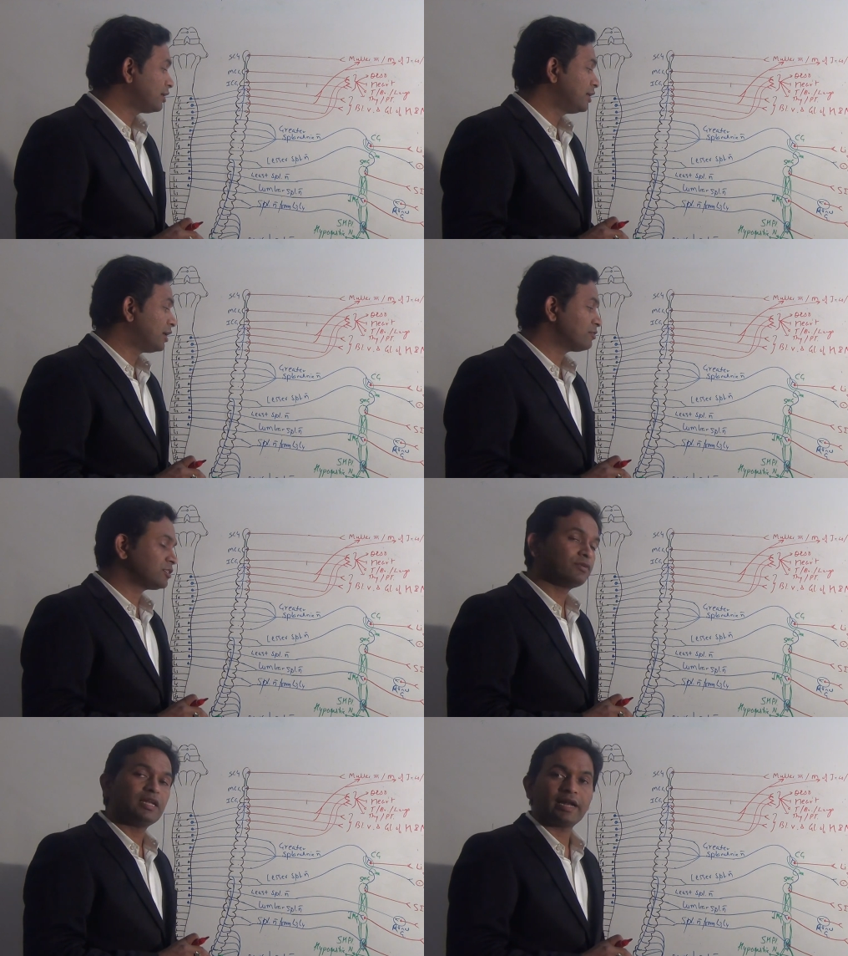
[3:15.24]

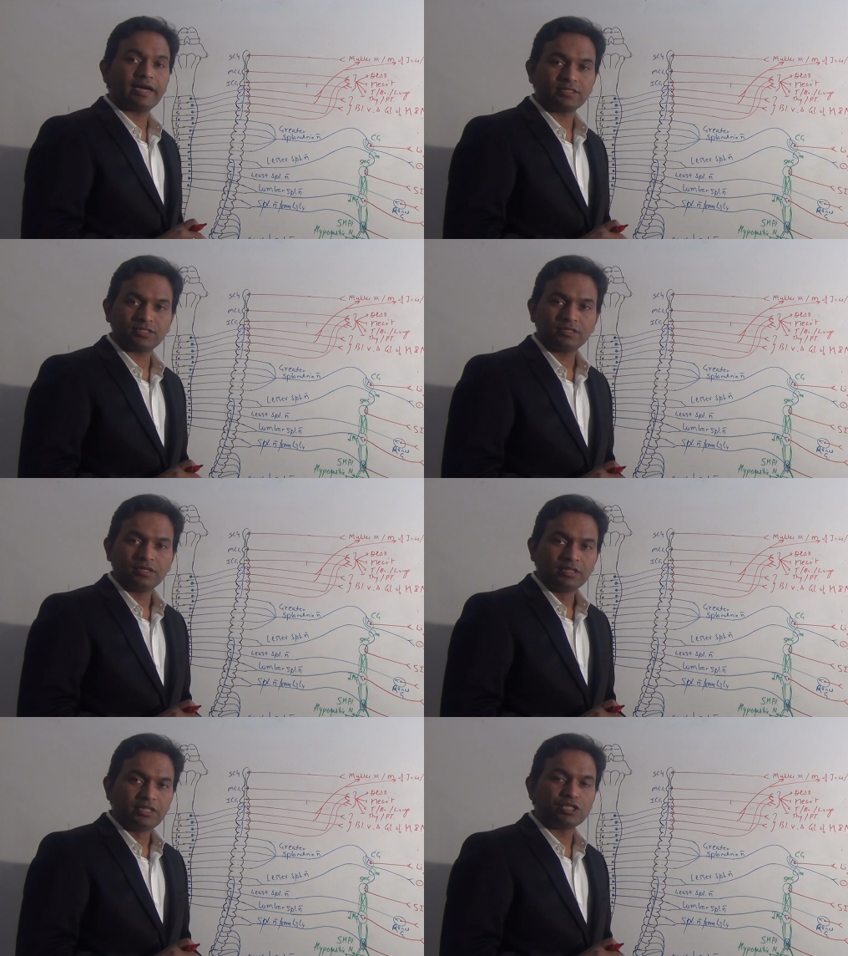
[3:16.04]
nerves will arise.
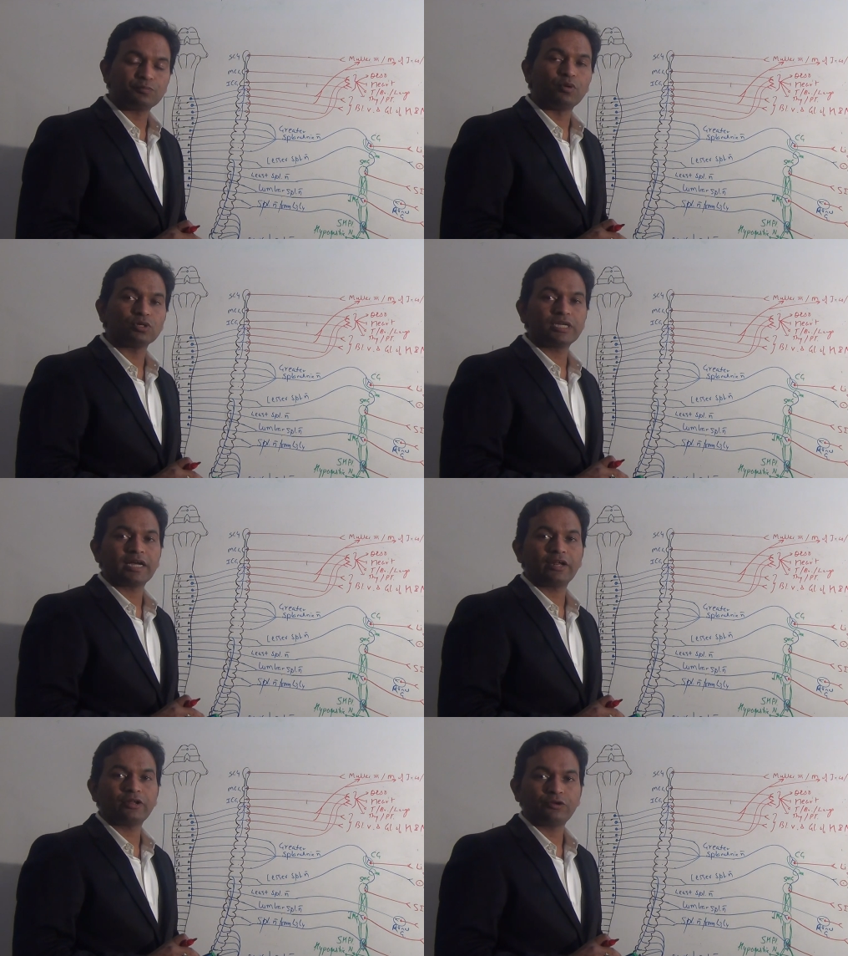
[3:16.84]
These
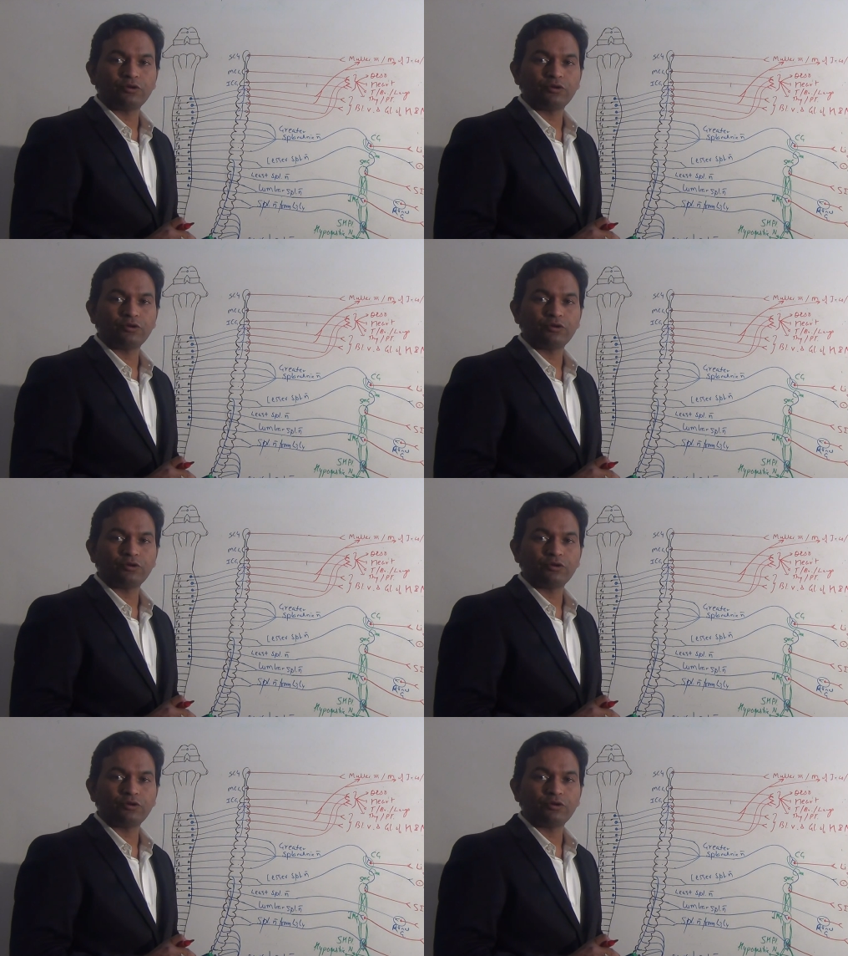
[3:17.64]
postganglionic